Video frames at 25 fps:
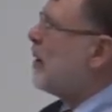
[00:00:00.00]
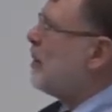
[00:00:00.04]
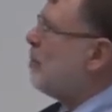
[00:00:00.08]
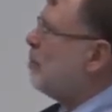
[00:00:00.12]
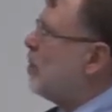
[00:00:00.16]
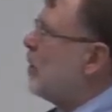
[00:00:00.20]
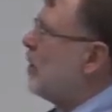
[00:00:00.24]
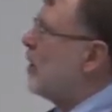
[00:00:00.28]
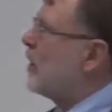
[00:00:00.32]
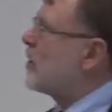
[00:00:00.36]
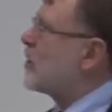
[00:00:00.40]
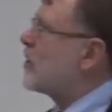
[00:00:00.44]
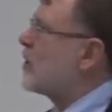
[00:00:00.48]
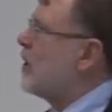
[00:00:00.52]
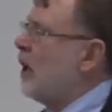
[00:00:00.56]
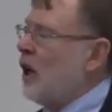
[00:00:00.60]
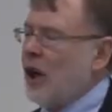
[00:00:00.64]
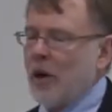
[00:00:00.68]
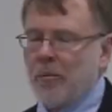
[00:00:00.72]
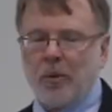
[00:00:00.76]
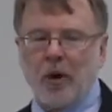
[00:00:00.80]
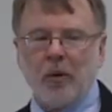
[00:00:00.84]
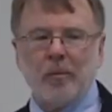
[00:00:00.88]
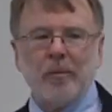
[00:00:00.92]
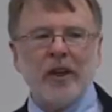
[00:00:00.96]
inputs
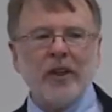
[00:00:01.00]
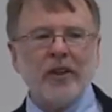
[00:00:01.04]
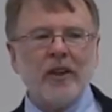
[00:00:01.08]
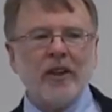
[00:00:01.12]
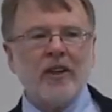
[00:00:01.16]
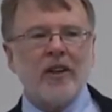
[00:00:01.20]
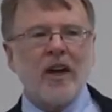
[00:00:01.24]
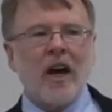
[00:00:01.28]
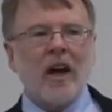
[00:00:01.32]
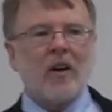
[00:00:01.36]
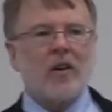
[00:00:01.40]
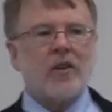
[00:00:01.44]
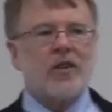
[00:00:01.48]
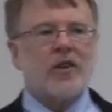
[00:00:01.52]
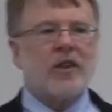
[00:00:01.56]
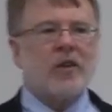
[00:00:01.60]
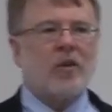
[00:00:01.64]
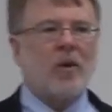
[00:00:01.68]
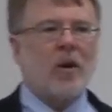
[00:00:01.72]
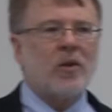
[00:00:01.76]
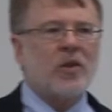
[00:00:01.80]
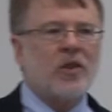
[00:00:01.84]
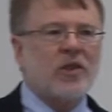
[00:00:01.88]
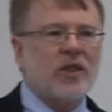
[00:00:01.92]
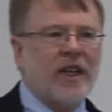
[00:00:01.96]
per $1 million in
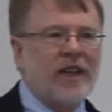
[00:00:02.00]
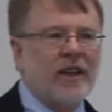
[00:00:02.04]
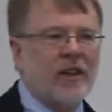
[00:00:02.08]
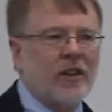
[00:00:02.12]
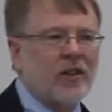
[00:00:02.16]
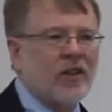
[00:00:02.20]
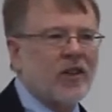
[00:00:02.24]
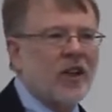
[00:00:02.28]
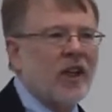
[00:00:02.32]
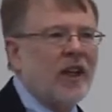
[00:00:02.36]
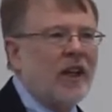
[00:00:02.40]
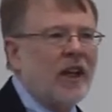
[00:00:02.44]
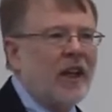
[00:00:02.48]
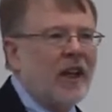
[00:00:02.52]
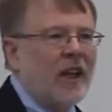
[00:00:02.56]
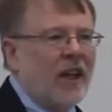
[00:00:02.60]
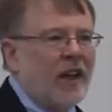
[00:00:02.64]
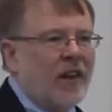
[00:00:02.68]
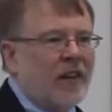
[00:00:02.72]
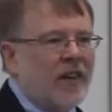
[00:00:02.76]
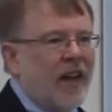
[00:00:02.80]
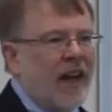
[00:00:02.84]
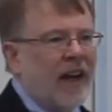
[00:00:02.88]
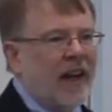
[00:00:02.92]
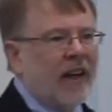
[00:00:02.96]
gross sales
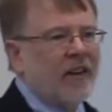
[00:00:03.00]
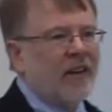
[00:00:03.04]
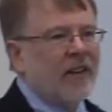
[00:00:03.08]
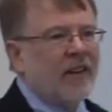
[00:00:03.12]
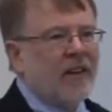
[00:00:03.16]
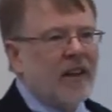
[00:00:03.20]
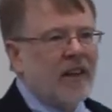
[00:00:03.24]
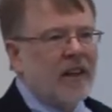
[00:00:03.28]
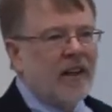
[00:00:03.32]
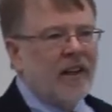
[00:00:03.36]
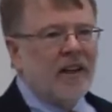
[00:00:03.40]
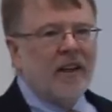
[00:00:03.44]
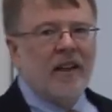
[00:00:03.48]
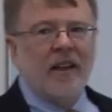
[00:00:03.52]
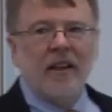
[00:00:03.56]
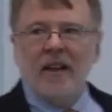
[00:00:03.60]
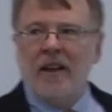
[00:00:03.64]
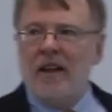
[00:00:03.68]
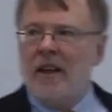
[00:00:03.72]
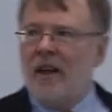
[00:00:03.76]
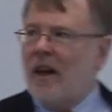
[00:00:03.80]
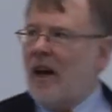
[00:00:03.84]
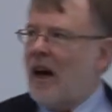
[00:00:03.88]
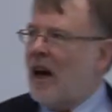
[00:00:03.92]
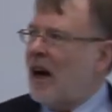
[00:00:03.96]
than the
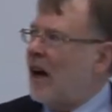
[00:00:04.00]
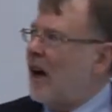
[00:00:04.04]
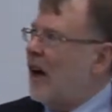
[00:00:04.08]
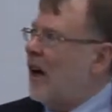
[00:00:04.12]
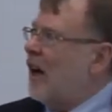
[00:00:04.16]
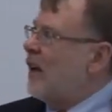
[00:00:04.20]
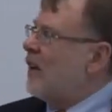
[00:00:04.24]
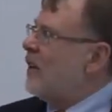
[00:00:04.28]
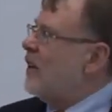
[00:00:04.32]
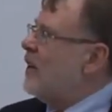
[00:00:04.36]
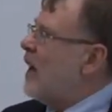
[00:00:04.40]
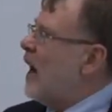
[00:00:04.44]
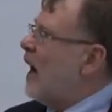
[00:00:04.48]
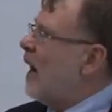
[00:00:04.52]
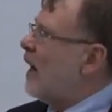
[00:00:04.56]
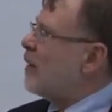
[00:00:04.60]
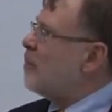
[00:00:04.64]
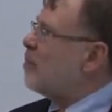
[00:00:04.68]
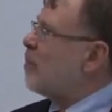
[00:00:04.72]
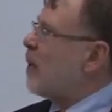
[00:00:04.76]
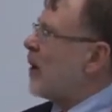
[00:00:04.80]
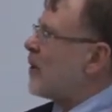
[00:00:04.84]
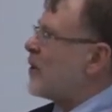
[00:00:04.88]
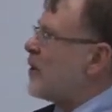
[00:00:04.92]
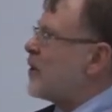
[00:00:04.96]

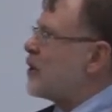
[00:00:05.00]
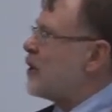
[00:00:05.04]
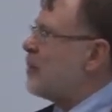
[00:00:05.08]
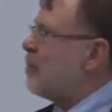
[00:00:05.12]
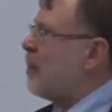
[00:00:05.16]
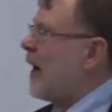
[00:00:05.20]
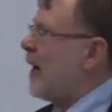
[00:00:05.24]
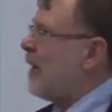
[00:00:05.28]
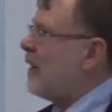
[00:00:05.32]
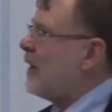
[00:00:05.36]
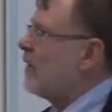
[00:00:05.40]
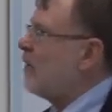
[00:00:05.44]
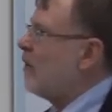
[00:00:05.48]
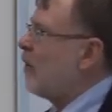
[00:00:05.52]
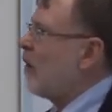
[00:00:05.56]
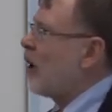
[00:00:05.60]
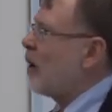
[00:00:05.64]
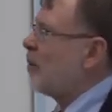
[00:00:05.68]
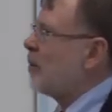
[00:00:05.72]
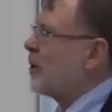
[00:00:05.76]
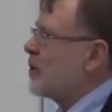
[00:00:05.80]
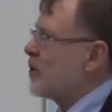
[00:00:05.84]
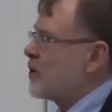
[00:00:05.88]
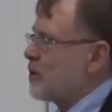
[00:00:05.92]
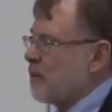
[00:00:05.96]
non-participating
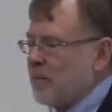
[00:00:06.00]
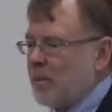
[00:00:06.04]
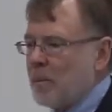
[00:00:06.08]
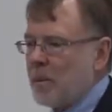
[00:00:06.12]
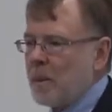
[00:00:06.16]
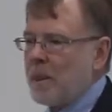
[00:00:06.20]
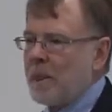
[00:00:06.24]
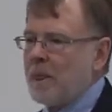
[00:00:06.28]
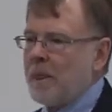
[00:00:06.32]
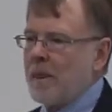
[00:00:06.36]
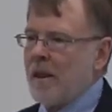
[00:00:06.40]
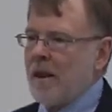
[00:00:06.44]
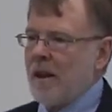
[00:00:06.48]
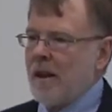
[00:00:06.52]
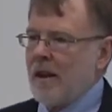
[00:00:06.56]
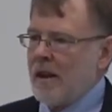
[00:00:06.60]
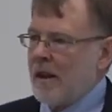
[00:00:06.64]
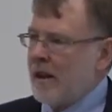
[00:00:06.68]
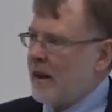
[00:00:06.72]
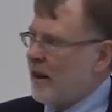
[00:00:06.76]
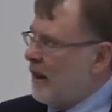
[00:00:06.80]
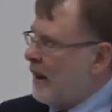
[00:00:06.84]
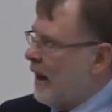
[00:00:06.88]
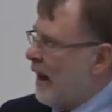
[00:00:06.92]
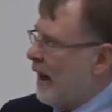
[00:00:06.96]
farmers.
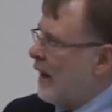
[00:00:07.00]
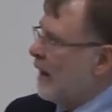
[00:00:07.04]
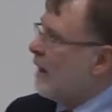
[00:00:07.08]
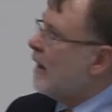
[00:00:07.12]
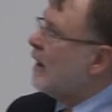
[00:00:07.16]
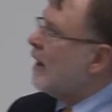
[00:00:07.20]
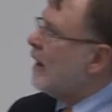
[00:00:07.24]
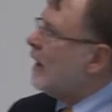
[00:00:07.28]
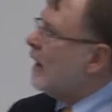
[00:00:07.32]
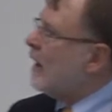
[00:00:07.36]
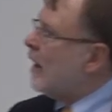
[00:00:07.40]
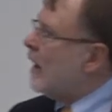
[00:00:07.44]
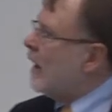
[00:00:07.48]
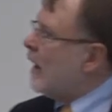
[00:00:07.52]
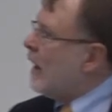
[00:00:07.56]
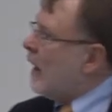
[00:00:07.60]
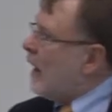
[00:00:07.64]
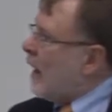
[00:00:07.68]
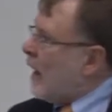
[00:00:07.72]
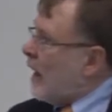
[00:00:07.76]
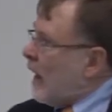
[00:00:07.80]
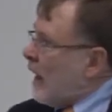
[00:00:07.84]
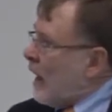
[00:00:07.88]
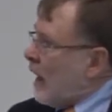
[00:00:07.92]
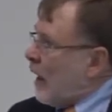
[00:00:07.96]
Okay?
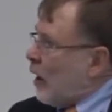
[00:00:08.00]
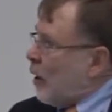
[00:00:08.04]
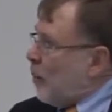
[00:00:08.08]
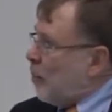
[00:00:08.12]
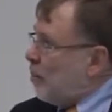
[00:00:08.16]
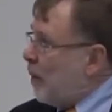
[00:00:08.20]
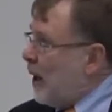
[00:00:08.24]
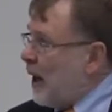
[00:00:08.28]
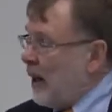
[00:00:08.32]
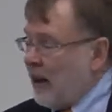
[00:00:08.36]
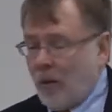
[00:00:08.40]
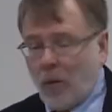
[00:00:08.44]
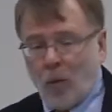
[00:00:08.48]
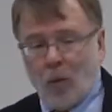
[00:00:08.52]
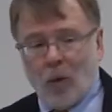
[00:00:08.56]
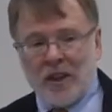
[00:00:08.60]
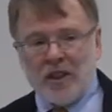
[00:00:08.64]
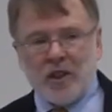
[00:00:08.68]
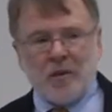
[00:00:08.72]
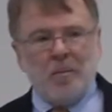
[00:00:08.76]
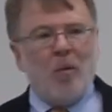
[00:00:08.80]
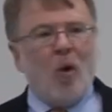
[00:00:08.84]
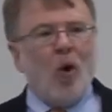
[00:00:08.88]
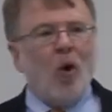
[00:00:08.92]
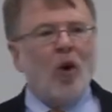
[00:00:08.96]
But
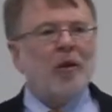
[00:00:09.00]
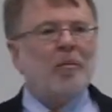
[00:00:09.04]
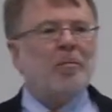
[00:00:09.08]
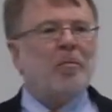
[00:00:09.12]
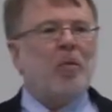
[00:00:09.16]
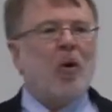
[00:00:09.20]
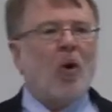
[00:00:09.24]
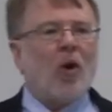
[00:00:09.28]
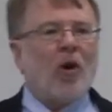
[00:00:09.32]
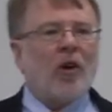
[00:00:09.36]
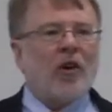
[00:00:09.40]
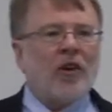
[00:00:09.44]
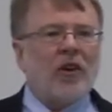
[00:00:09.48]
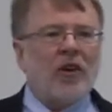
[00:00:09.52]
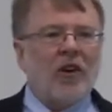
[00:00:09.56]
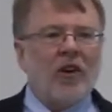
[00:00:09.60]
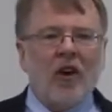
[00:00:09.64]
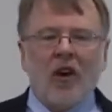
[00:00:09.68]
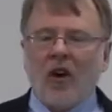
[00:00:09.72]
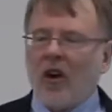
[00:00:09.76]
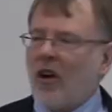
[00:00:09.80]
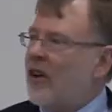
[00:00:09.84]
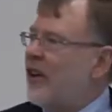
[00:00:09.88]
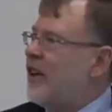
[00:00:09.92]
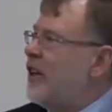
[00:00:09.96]
what's more important
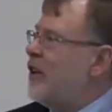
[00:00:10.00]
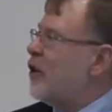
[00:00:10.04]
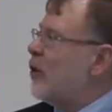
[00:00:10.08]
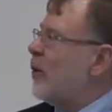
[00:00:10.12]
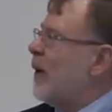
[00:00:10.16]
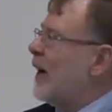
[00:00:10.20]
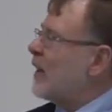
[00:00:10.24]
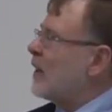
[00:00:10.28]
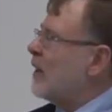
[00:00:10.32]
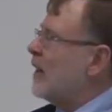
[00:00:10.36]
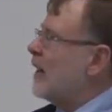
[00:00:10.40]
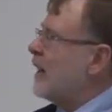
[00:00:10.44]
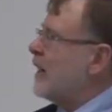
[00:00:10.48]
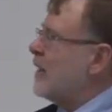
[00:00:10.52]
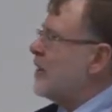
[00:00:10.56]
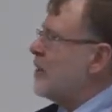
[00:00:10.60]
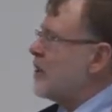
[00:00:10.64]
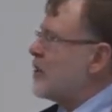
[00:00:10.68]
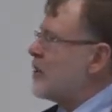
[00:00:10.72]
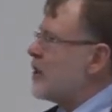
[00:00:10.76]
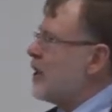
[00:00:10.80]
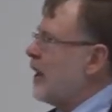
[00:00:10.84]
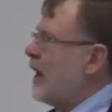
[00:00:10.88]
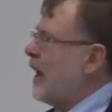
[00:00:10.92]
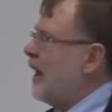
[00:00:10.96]
are indirect
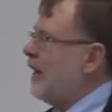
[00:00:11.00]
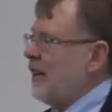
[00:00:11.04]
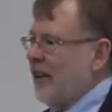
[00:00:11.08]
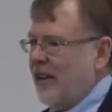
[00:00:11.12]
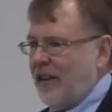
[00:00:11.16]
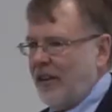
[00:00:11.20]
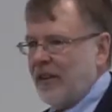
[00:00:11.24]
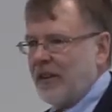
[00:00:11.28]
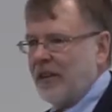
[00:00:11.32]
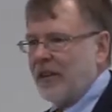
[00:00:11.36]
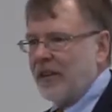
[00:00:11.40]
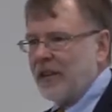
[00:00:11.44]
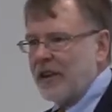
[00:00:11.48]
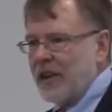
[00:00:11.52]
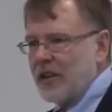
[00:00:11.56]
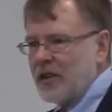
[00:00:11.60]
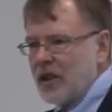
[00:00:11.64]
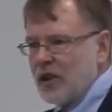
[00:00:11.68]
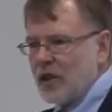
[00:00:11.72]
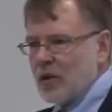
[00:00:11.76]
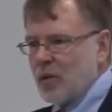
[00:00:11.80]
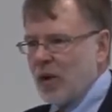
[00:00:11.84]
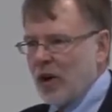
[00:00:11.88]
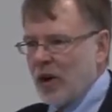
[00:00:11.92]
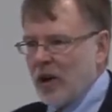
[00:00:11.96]
linkages. And this
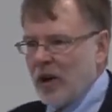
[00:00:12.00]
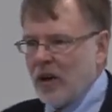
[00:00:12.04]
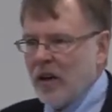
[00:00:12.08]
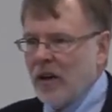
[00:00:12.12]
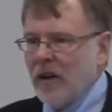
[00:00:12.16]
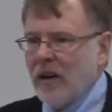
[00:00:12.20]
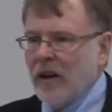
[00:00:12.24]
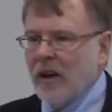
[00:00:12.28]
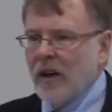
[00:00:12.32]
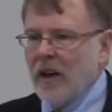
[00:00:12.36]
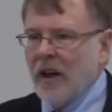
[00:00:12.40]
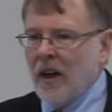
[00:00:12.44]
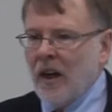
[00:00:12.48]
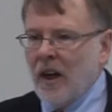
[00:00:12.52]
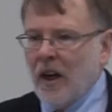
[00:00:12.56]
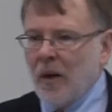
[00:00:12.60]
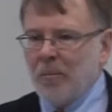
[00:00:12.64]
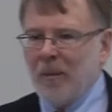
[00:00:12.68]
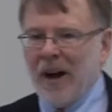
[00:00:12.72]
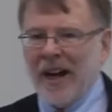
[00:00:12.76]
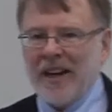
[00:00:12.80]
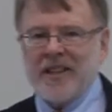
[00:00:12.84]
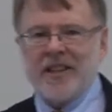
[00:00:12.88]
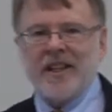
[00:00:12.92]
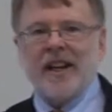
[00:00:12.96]
is where
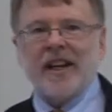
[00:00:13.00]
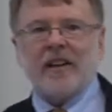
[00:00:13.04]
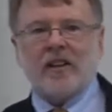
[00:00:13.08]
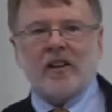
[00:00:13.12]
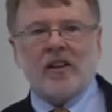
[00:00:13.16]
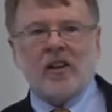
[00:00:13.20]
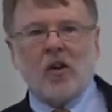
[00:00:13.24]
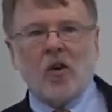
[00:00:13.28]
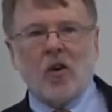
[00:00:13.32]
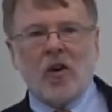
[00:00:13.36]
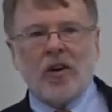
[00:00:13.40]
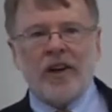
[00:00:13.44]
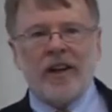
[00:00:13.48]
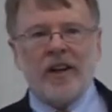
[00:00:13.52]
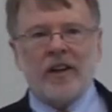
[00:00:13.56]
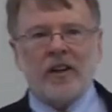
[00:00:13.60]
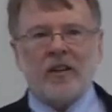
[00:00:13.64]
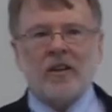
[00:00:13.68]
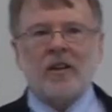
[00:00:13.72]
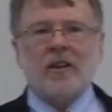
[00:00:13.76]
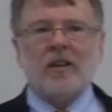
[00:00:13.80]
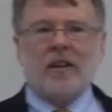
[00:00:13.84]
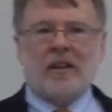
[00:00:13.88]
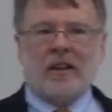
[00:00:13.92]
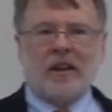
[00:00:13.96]
my debt to
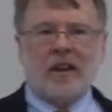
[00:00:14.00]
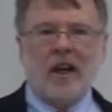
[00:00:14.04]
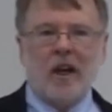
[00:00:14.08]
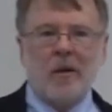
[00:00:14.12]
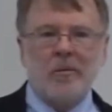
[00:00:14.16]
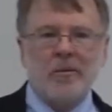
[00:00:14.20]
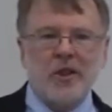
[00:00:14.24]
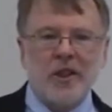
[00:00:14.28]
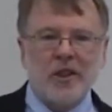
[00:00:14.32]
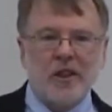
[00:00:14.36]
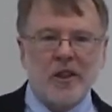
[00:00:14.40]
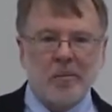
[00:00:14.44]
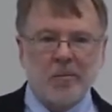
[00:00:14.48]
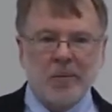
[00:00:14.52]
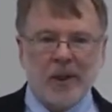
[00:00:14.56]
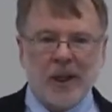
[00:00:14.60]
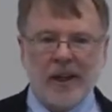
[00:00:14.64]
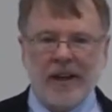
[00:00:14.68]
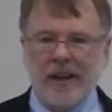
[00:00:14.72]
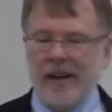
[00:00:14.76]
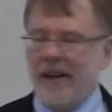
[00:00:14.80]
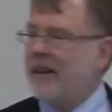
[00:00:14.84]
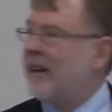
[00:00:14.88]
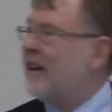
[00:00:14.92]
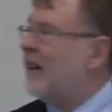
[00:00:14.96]
Cornell comes into
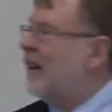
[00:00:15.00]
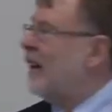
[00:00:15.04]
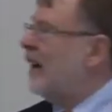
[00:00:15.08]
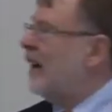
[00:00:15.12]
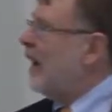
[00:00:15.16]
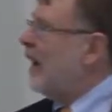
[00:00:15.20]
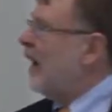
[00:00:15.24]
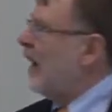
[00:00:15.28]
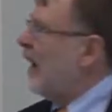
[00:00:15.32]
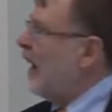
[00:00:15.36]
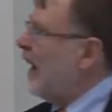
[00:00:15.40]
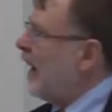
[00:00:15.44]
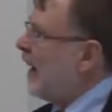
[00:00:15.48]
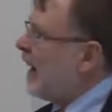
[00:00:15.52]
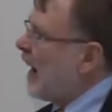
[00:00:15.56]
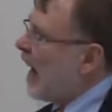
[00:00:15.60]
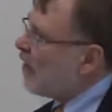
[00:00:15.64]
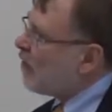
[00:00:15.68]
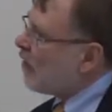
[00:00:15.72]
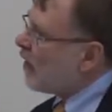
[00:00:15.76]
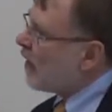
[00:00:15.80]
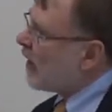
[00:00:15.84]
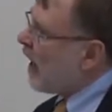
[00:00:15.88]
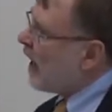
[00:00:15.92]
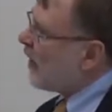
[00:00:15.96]
play. And I
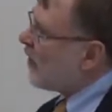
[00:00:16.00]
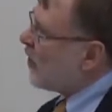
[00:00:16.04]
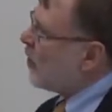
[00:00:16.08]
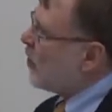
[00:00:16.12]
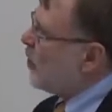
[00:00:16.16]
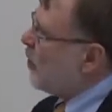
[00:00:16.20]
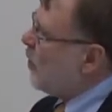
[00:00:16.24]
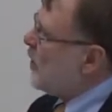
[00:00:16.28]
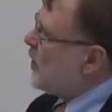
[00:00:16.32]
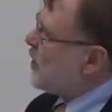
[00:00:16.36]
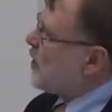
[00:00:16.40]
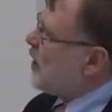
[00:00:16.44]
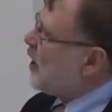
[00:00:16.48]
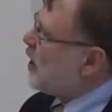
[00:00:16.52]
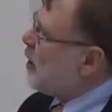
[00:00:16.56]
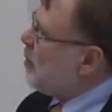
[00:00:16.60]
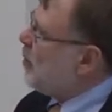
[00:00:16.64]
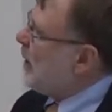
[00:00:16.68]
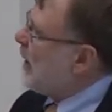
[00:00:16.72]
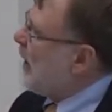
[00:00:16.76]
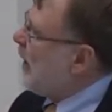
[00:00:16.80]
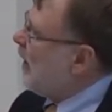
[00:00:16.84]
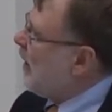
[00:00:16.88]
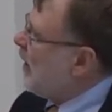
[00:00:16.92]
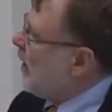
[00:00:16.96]
forgot to do this at the
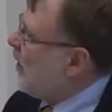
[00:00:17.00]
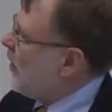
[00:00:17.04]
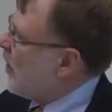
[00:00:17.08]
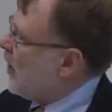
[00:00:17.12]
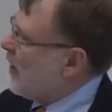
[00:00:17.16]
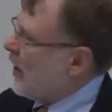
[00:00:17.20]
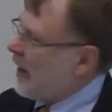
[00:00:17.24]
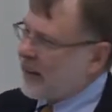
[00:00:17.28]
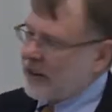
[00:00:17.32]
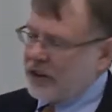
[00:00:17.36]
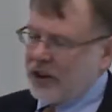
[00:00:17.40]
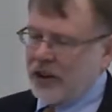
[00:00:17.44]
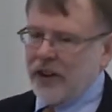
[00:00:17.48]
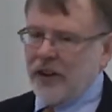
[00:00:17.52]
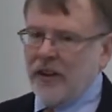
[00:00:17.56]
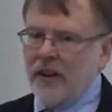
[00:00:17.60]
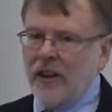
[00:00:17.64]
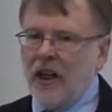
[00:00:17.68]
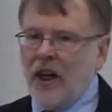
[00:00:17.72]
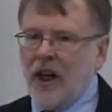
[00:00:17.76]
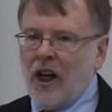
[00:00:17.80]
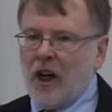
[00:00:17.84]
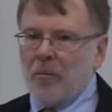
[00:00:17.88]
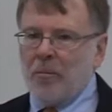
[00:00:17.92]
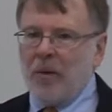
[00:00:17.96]
beginning of the lecture,
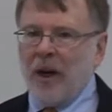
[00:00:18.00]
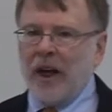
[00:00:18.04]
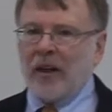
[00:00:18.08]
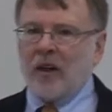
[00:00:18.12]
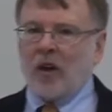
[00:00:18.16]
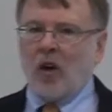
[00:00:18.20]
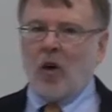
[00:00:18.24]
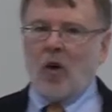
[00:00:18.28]
but